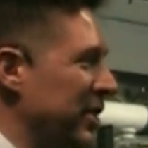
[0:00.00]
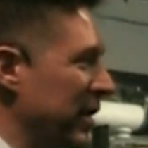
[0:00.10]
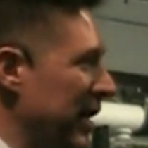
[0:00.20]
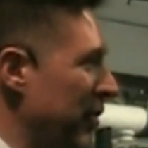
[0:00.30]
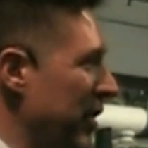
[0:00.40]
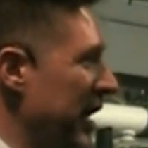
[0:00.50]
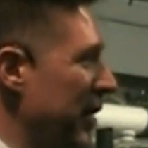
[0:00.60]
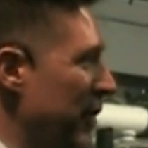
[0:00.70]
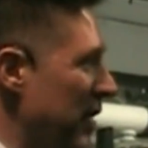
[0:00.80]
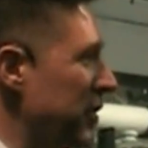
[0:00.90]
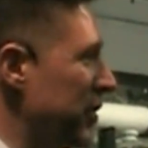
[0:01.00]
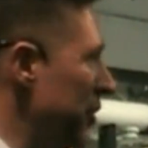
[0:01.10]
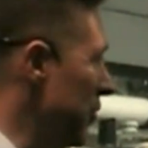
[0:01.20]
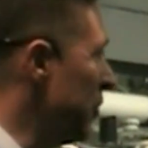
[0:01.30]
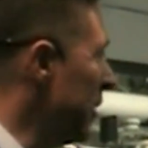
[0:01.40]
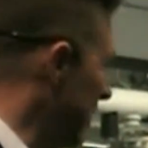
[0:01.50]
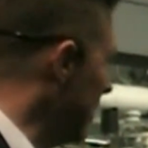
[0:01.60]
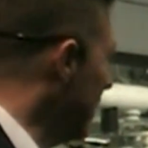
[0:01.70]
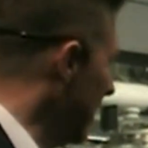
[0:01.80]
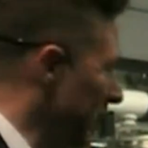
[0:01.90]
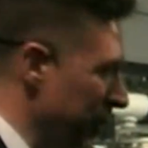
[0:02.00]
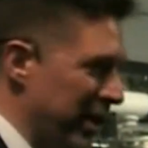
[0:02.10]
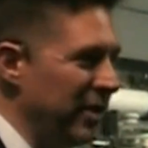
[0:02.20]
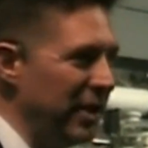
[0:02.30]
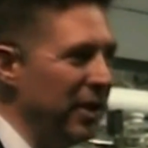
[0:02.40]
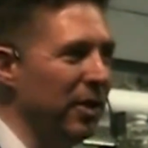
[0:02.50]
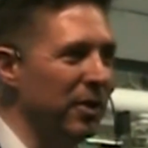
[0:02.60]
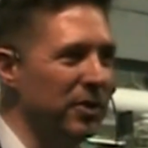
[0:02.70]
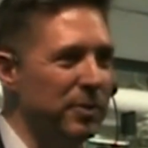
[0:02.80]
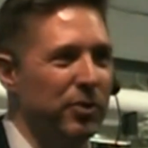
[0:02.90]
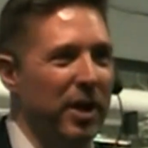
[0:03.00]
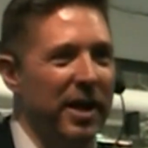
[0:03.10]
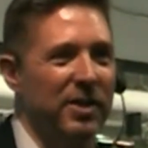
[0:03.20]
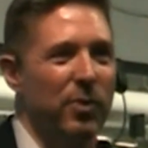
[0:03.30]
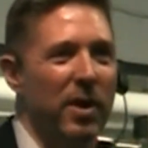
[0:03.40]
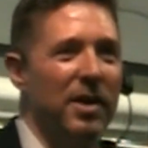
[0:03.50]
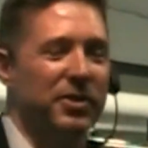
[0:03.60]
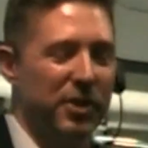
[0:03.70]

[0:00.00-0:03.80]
delivery, and we also we continue to do some training as well.